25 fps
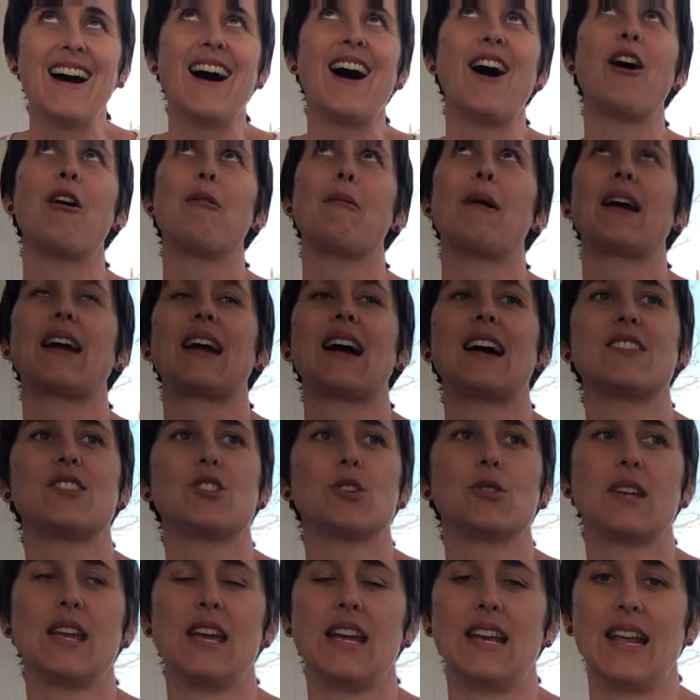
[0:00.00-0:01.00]
Oh my God,
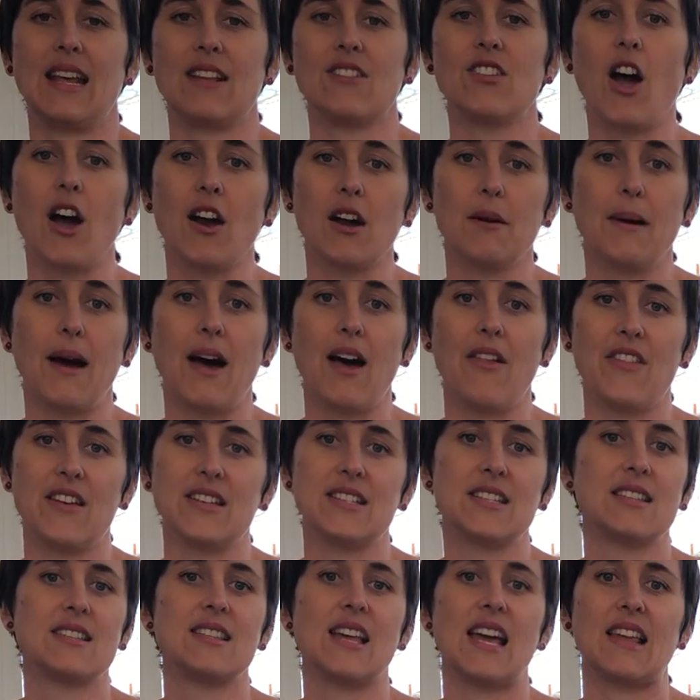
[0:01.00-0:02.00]
zucchini. Talk about,
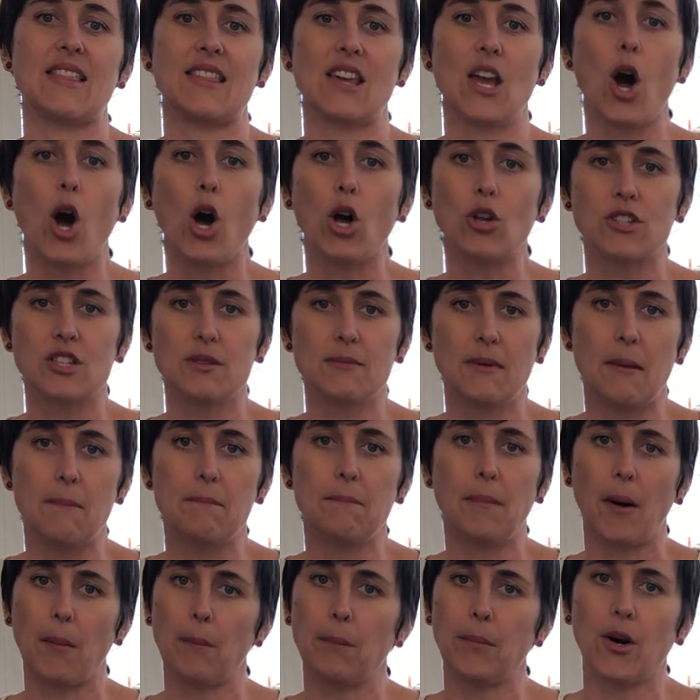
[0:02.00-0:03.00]
this is like the ultimate
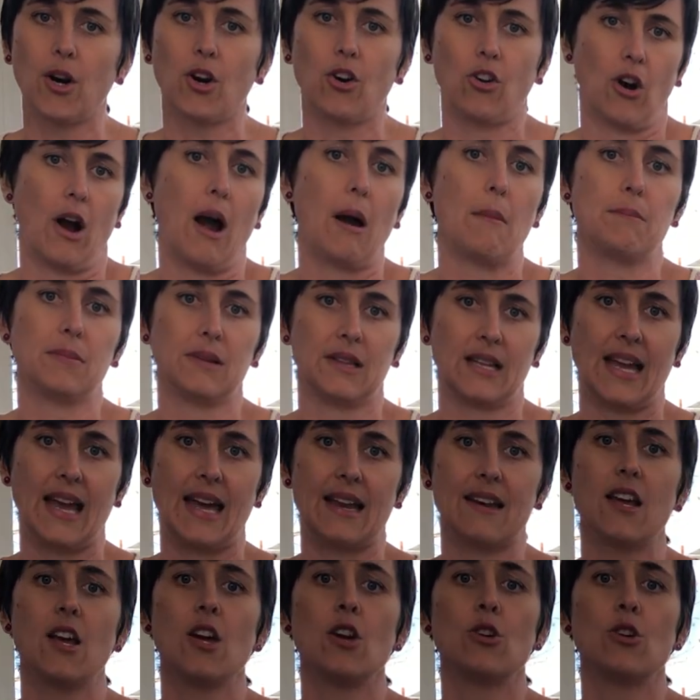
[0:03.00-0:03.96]
bumper crop plant.